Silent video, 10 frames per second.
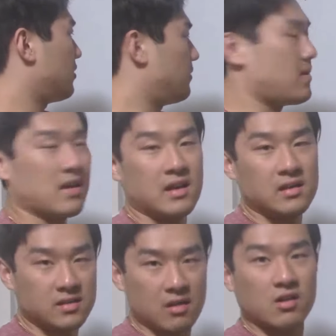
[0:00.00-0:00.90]
pinyin
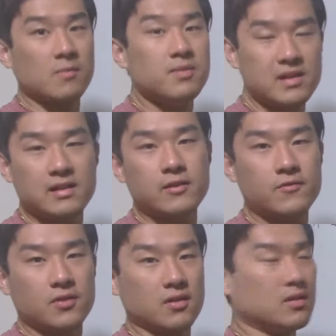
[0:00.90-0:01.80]
sound completely
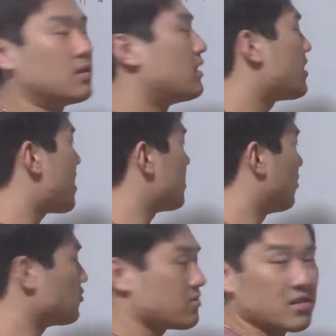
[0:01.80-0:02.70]
different, and
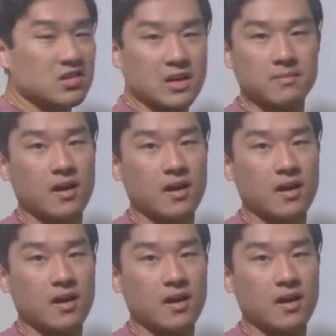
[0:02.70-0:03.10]
also in the same